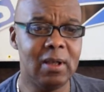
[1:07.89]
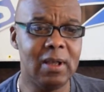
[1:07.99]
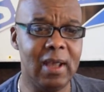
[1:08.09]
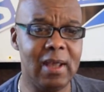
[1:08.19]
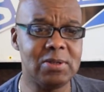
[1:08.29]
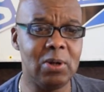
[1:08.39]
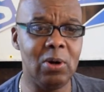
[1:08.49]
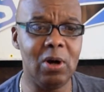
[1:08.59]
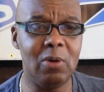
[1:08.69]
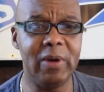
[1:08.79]
As
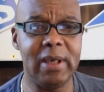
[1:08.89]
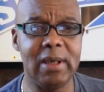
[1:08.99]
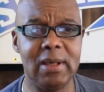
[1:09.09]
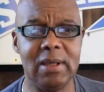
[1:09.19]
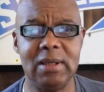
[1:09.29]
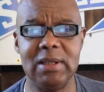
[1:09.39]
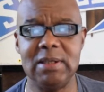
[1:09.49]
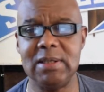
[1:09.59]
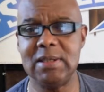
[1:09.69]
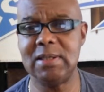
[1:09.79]
always,
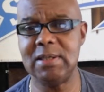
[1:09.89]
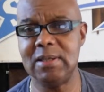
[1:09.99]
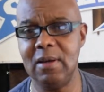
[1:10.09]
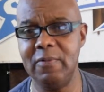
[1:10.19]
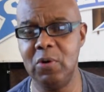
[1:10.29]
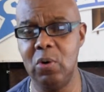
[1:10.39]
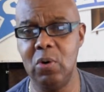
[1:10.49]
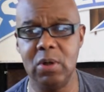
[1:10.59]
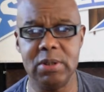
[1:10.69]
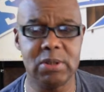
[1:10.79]
of
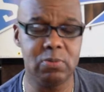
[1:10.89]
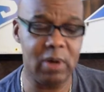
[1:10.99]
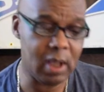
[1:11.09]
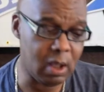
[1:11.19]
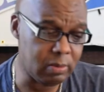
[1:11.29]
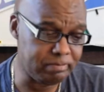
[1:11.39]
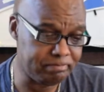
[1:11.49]
course. Well,